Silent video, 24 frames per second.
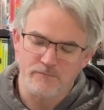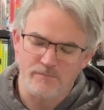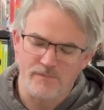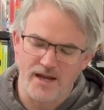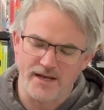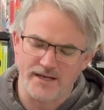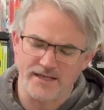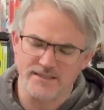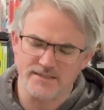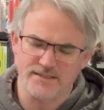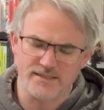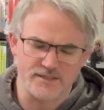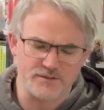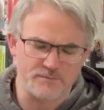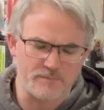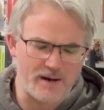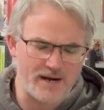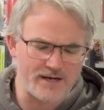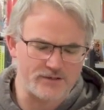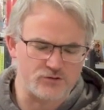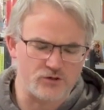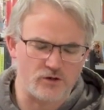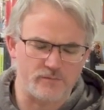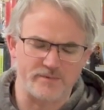Against this
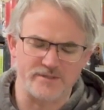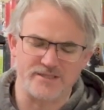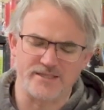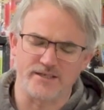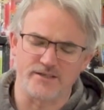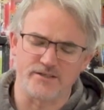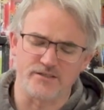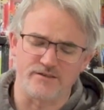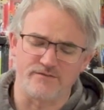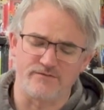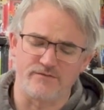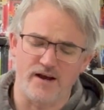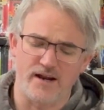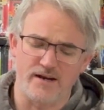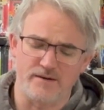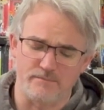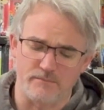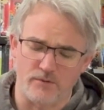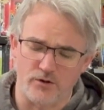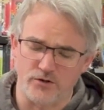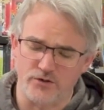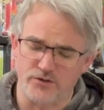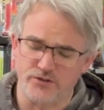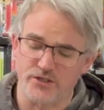backdrop, a series of violent
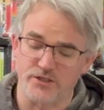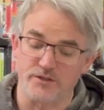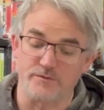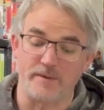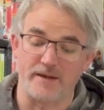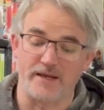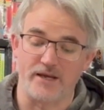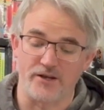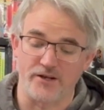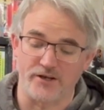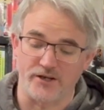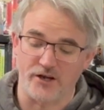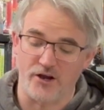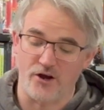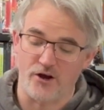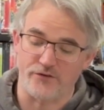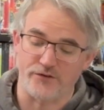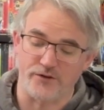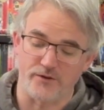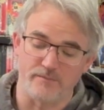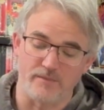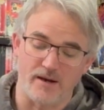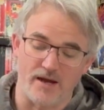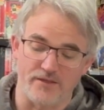murders has begun in Gotham,